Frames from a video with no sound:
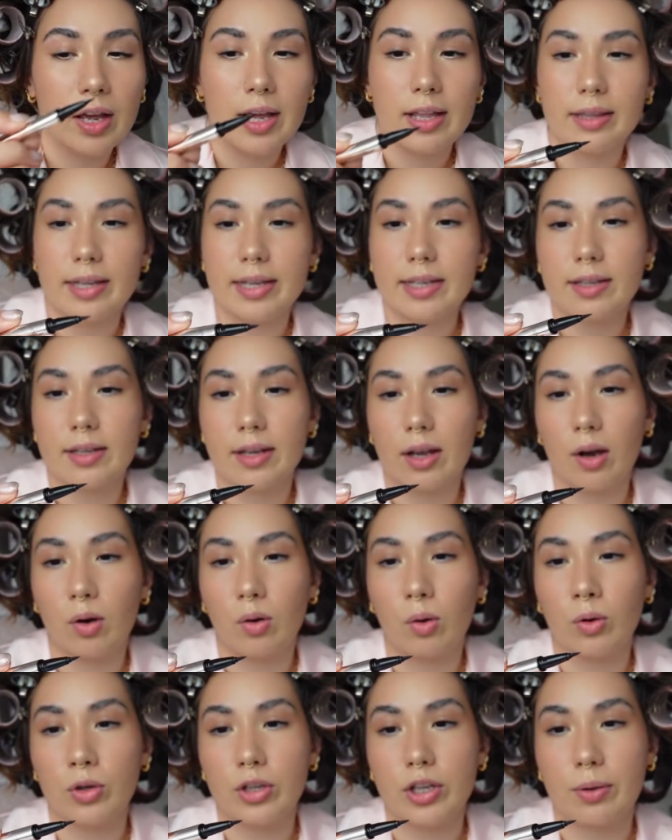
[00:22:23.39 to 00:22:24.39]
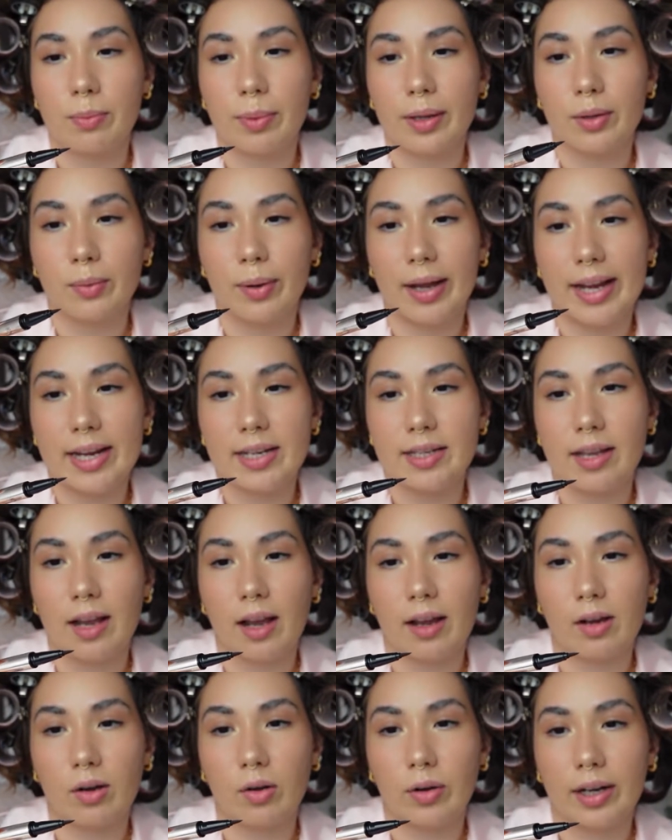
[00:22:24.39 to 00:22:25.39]
This also, by the way, is the
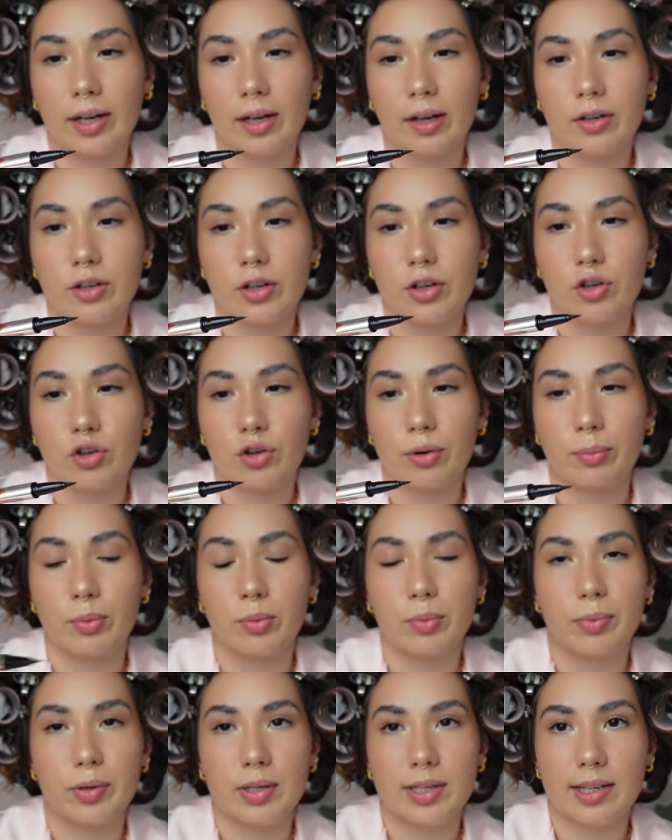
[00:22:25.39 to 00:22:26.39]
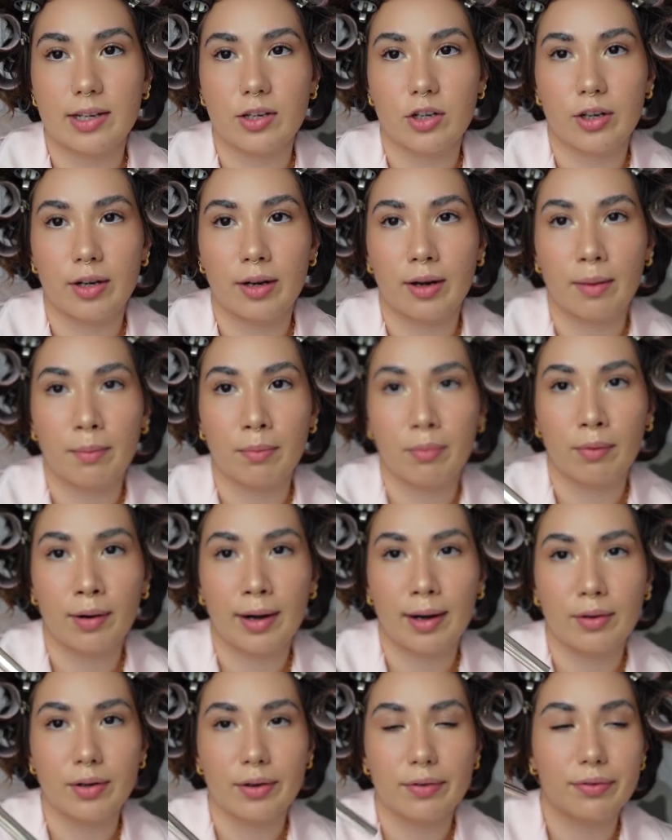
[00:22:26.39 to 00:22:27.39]
iconic London Triple Precision
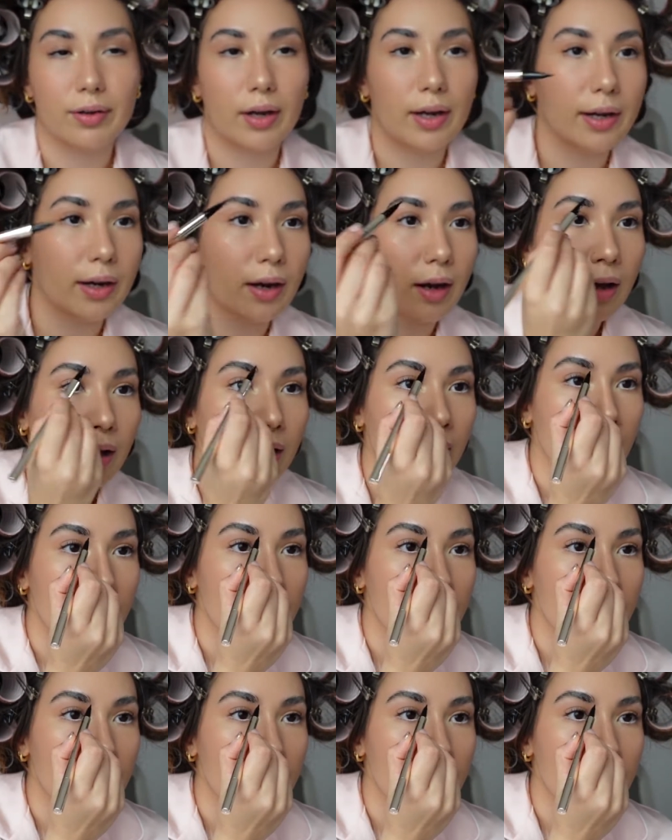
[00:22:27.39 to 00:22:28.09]
Brow Definer.